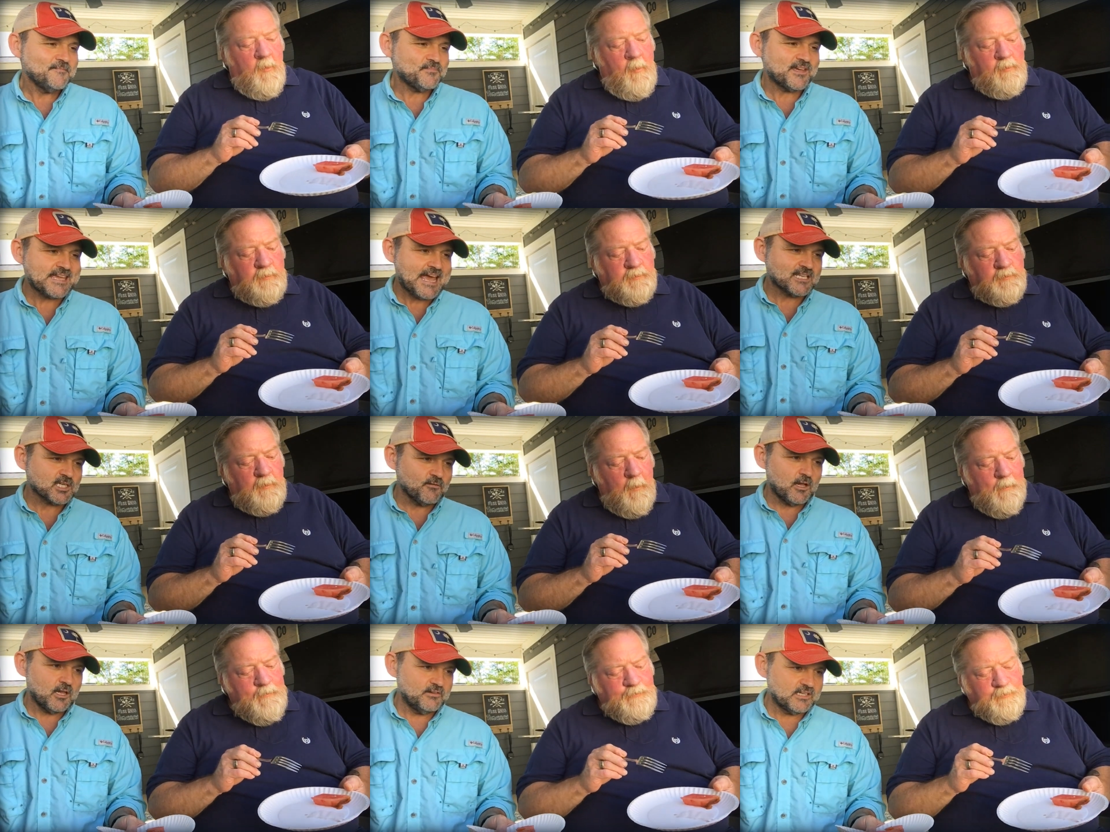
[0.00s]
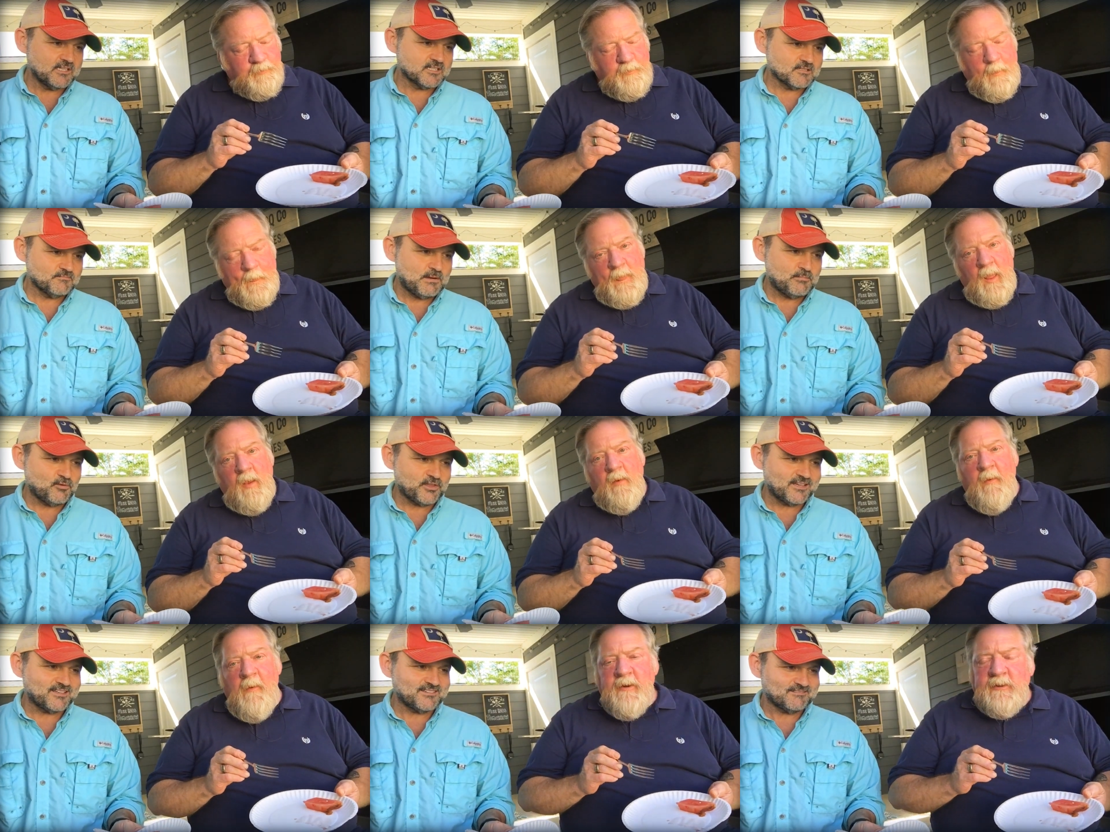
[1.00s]
Speaker 1: the catch of all of it, is people
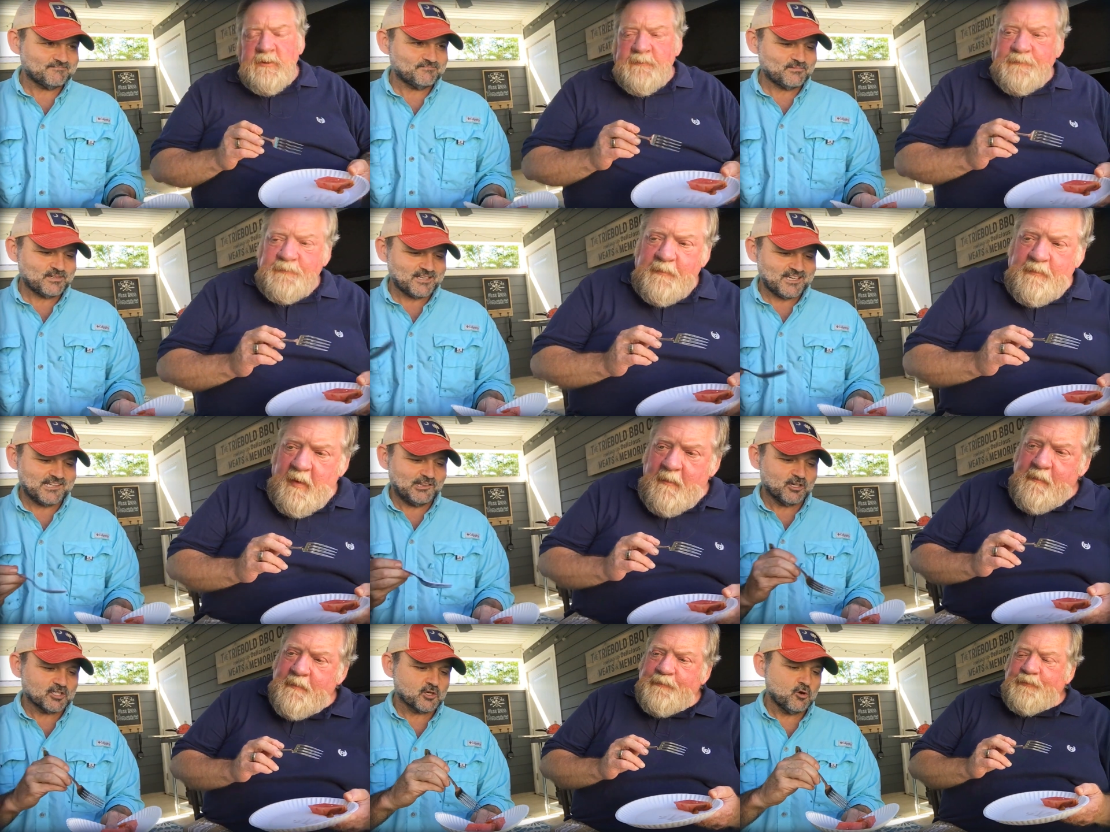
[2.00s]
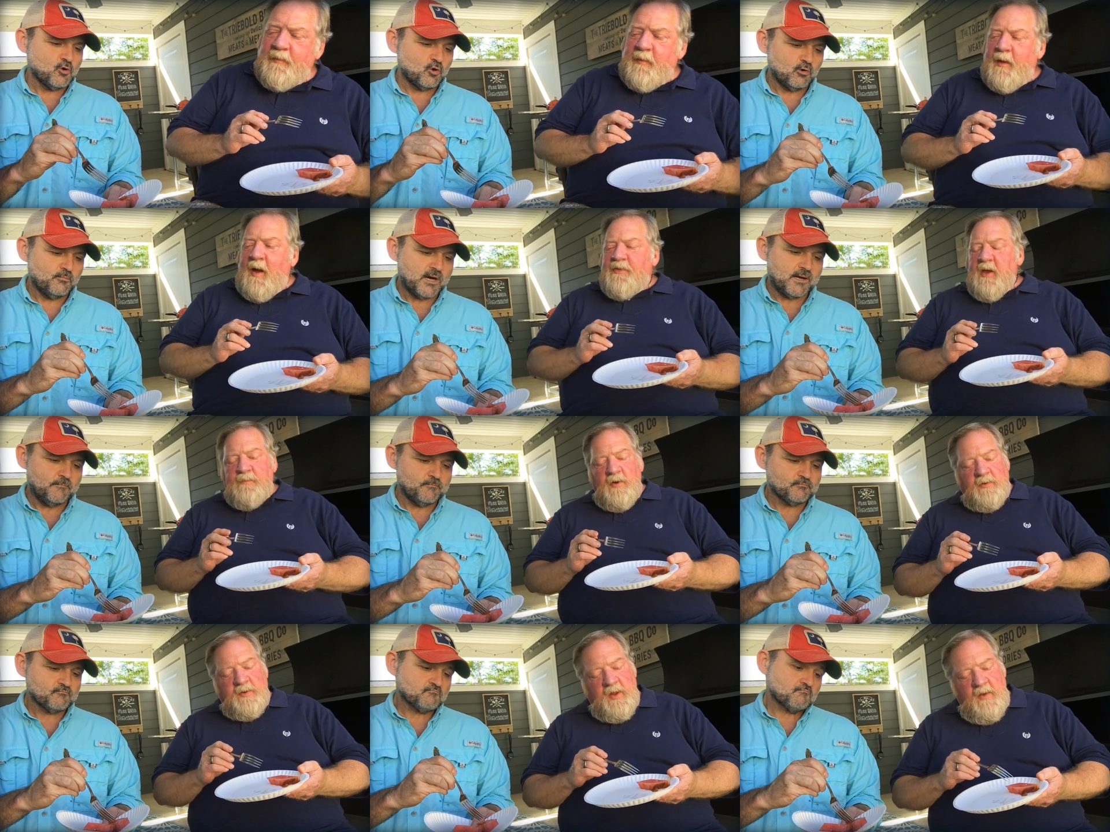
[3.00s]
think it looks cool.
Speaker 2: I think,
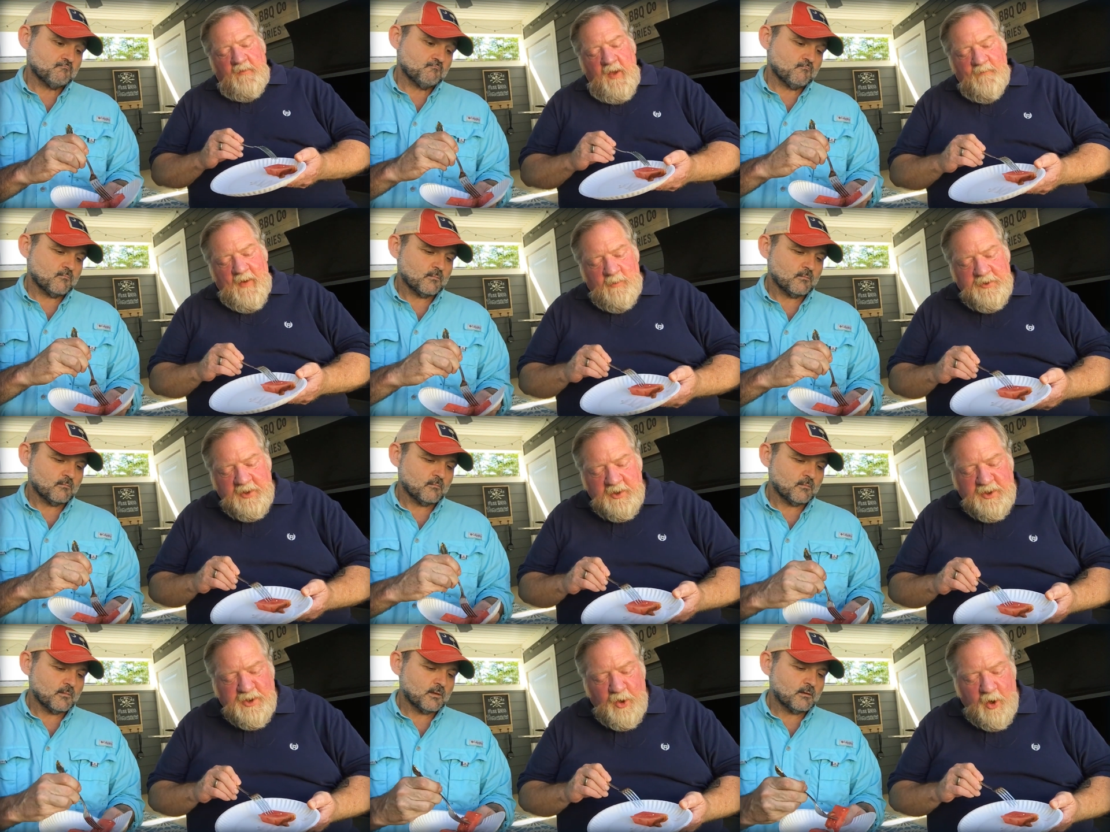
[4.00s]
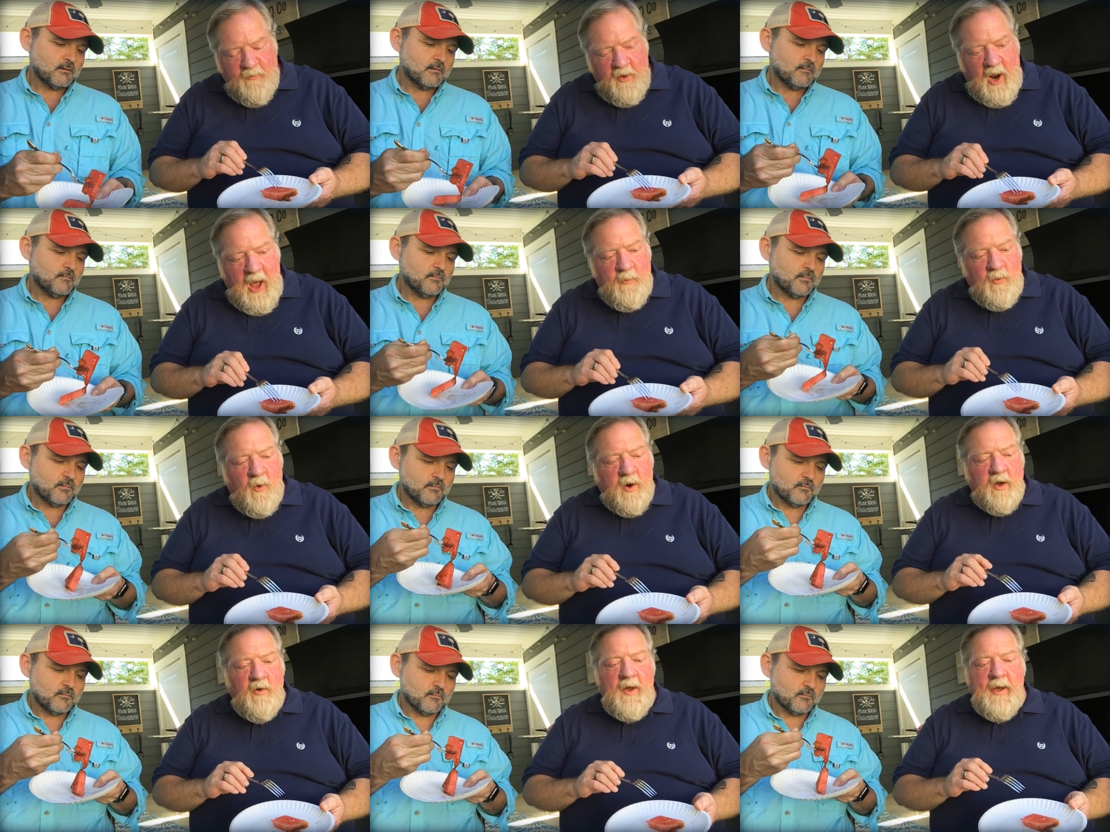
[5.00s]
Bill, if I was to serve it, I would want
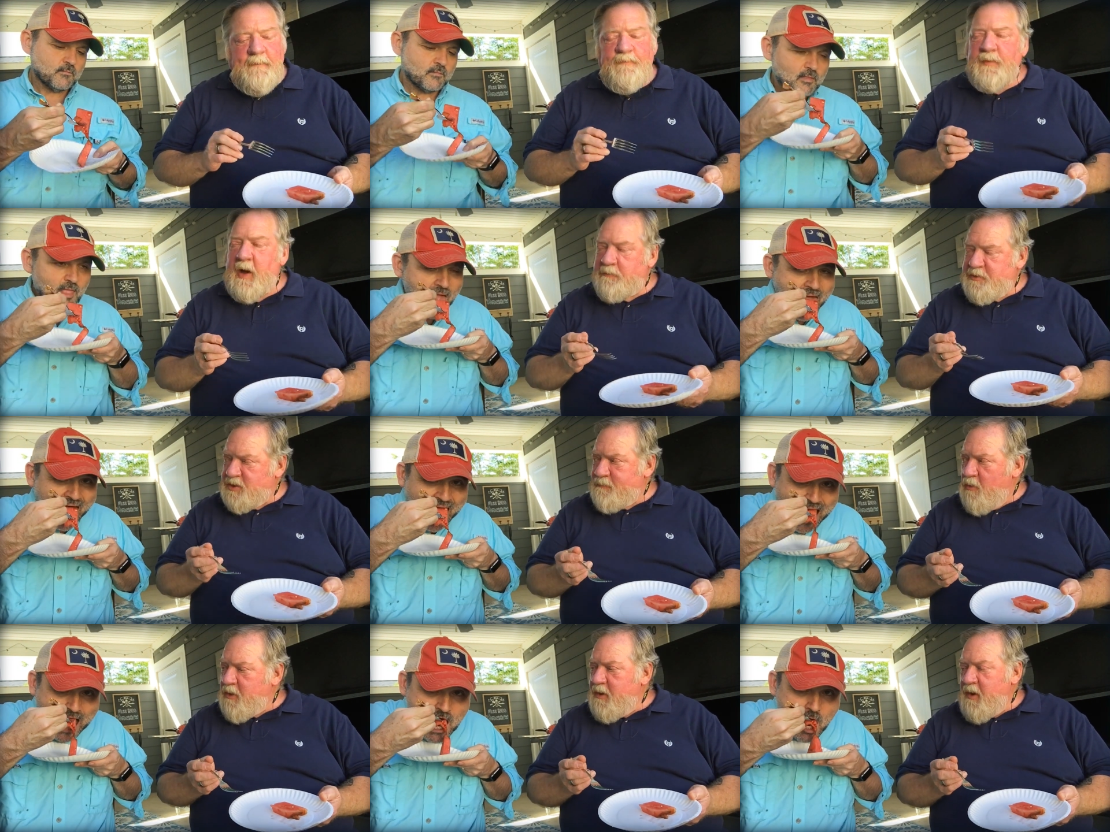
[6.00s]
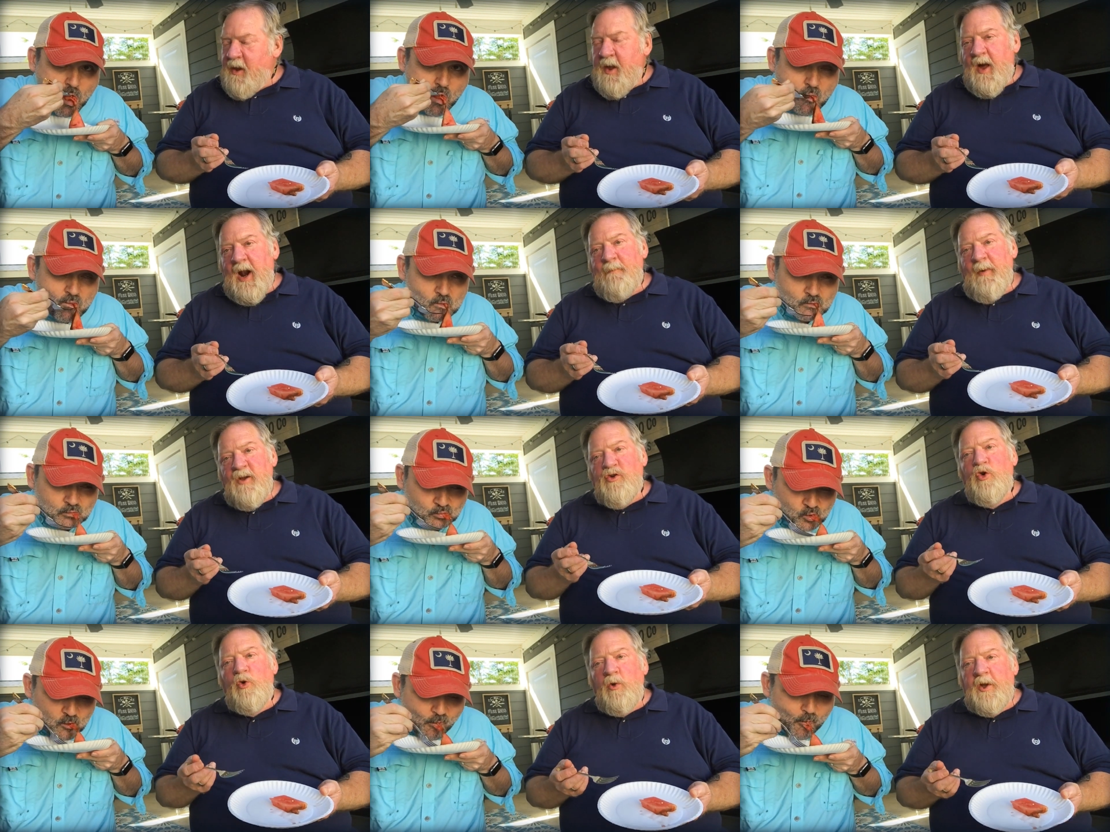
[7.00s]
to go ahead, I would smoke it, and I might
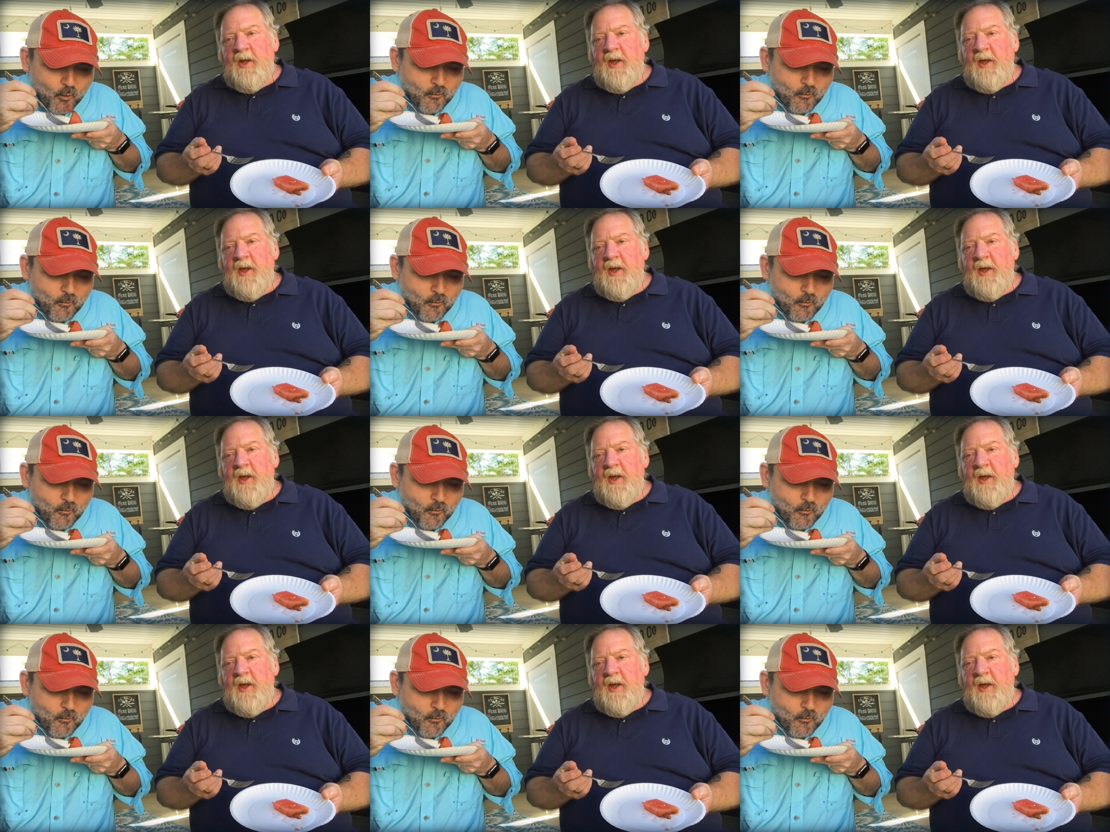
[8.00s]
cool it